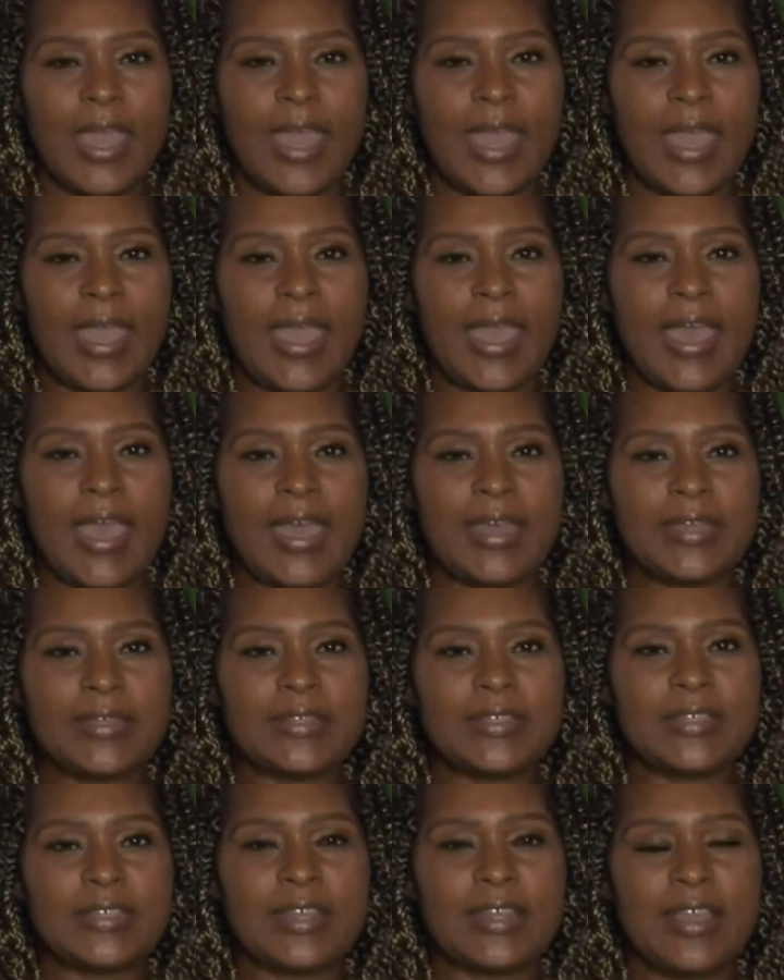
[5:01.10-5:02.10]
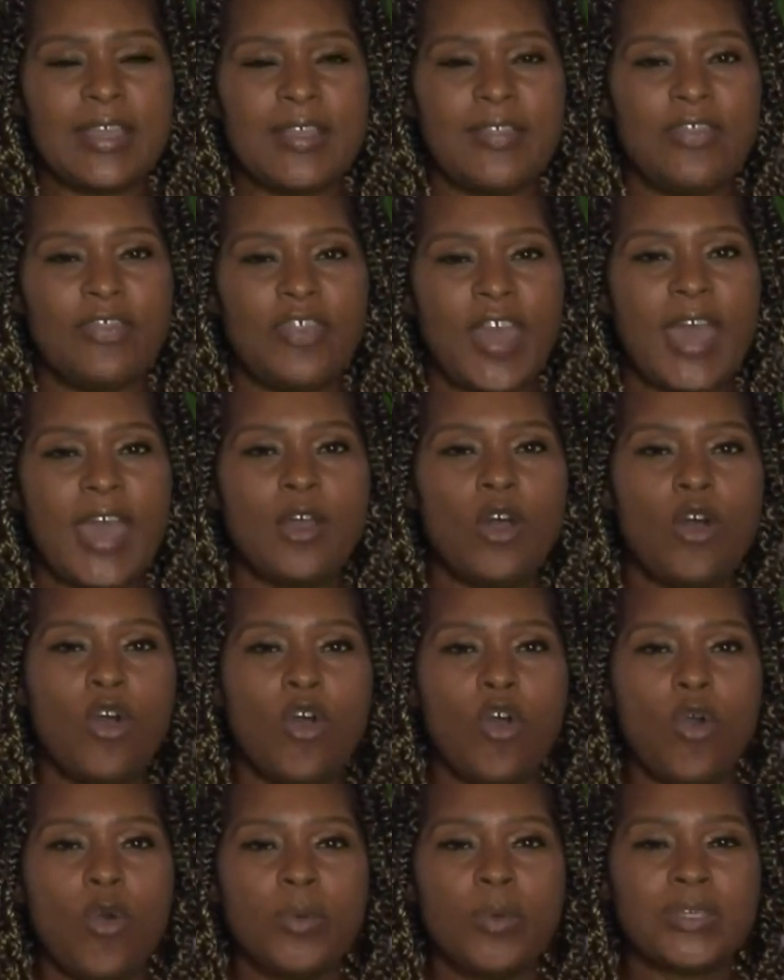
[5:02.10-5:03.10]
And that
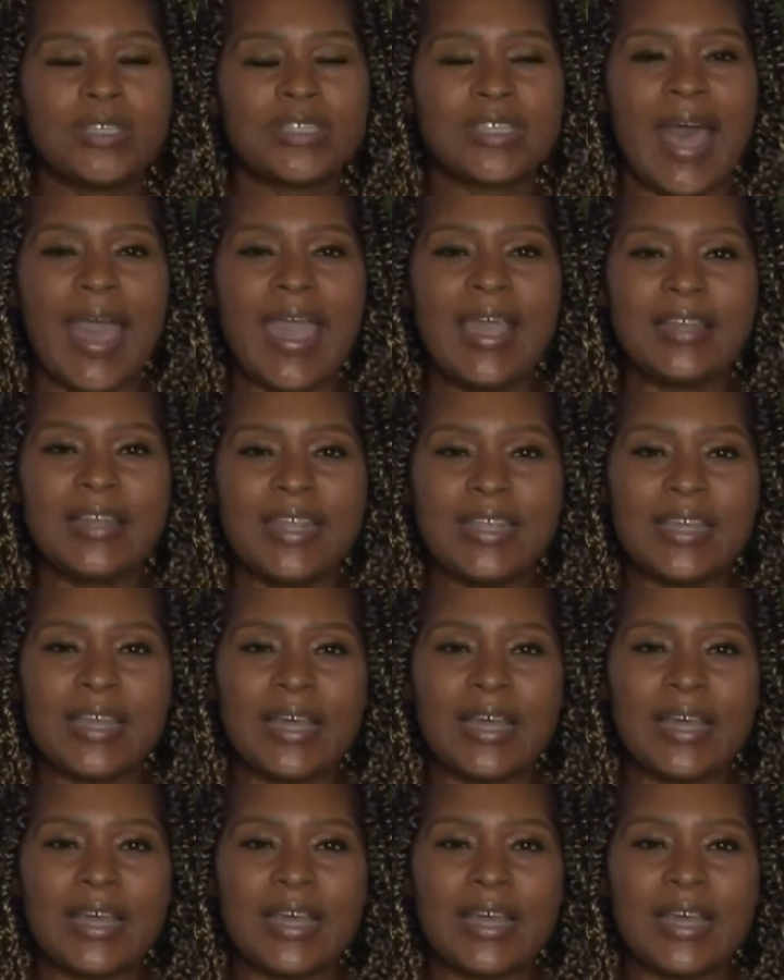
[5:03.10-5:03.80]
whole silent